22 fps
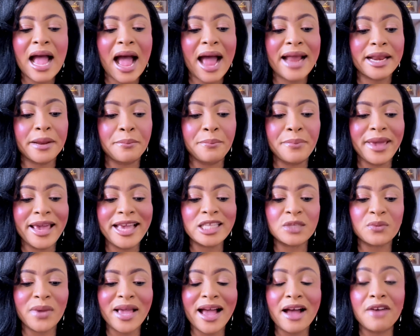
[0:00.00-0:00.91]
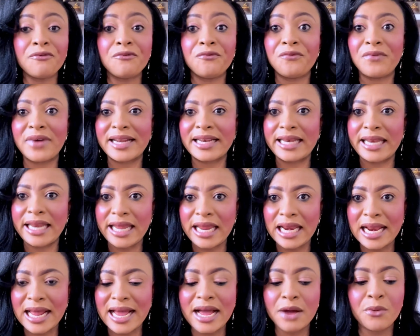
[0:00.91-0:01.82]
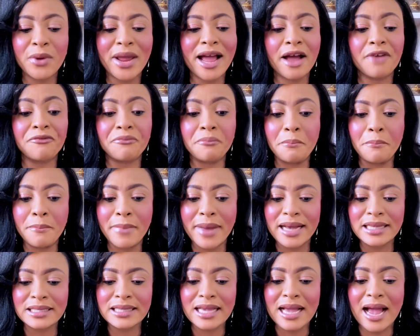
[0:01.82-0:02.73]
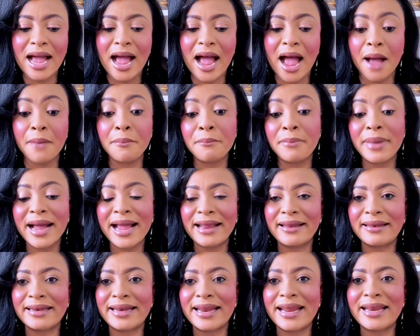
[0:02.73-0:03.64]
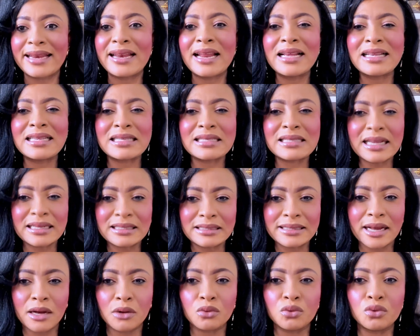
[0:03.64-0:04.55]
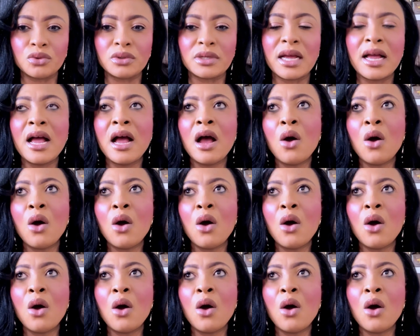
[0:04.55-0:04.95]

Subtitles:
At the base we have vanilla, we have musk, amber, and then sandalwood.